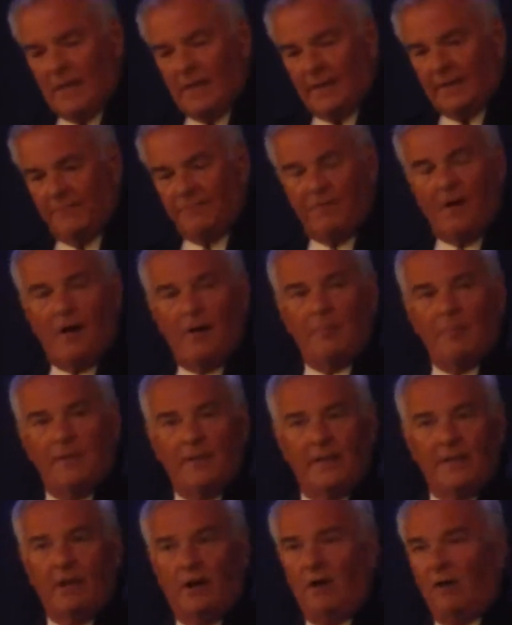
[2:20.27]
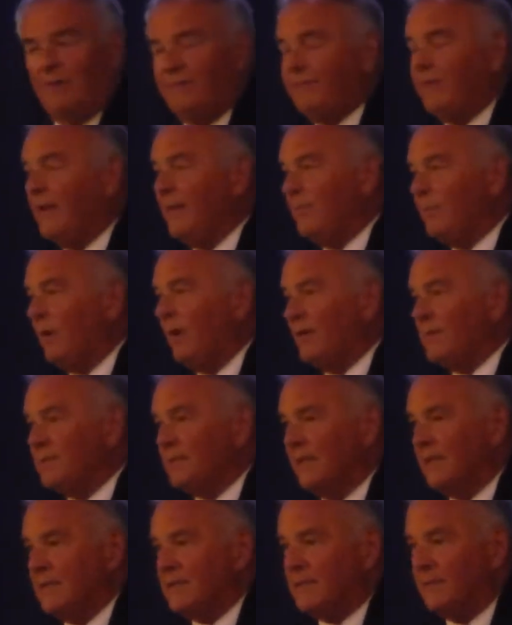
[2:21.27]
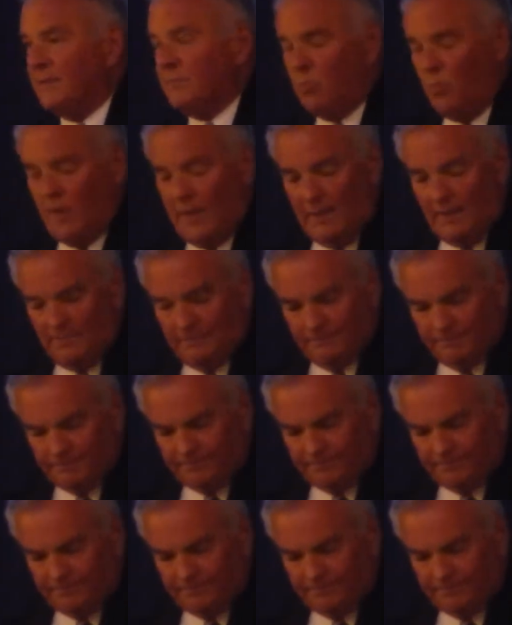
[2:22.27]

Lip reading: involvement in the Hall of Fame process as well.